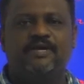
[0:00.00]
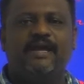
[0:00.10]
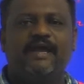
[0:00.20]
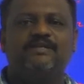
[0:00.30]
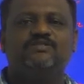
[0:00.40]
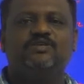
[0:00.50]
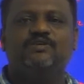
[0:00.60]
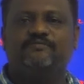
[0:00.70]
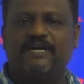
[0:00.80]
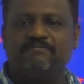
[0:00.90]

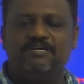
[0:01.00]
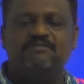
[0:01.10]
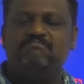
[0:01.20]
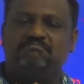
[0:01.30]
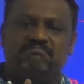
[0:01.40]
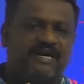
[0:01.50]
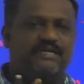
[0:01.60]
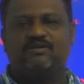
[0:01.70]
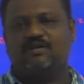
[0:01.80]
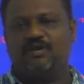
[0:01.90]
8051
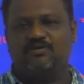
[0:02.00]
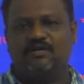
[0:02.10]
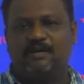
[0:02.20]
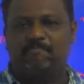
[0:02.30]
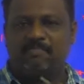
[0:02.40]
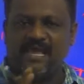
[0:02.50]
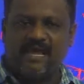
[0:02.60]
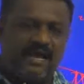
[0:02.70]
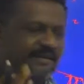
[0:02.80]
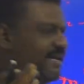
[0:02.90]
microcontroller. And